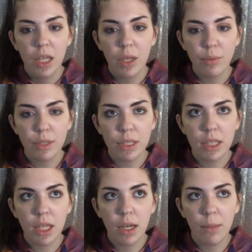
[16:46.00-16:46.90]
It was
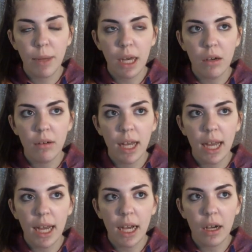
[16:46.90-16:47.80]
about
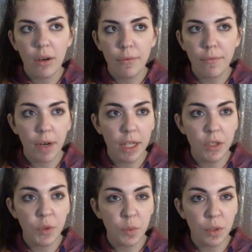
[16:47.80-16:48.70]
how
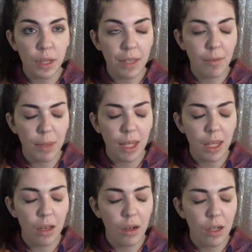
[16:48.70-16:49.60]
friends were leaving
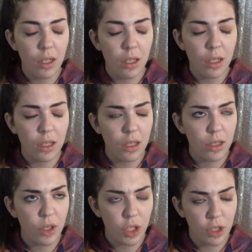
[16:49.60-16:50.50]
me on
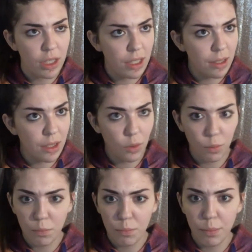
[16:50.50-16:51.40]
during the
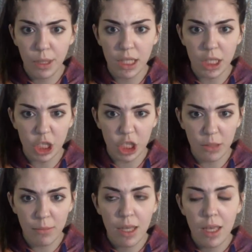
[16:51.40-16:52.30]

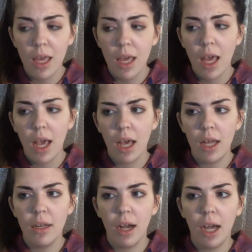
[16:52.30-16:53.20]
relationship,
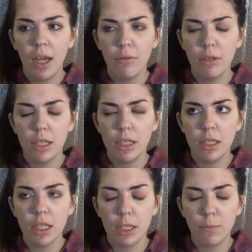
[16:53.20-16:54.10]
and I
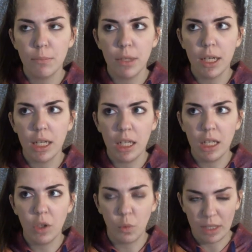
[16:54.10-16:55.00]
was
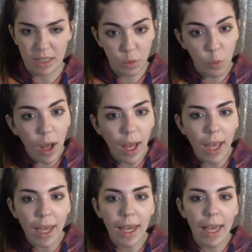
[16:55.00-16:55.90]
explaining the reason
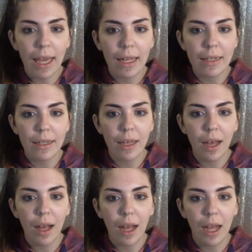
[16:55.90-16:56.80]
why, and
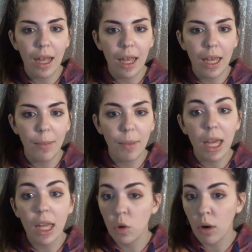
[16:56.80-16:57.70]
I
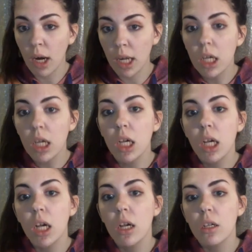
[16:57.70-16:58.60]
began to cry.
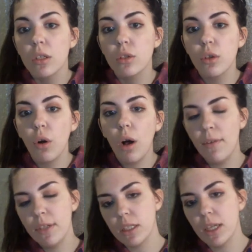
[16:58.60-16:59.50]
So
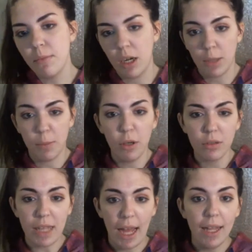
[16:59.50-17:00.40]
obviously I'm not going to
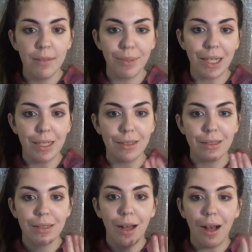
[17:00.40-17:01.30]
post that because,